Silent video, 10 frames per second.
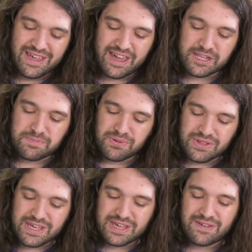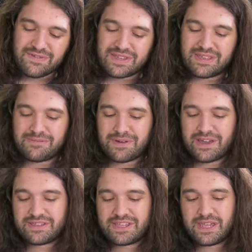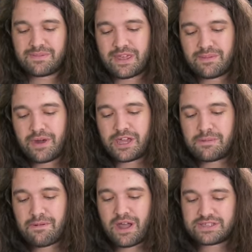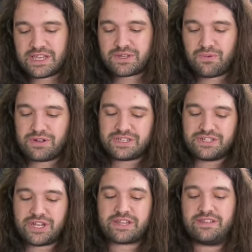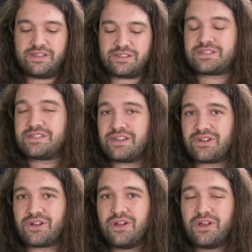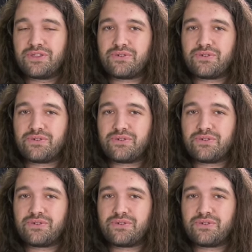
and it's believed by the team that the mining process was injected Cedar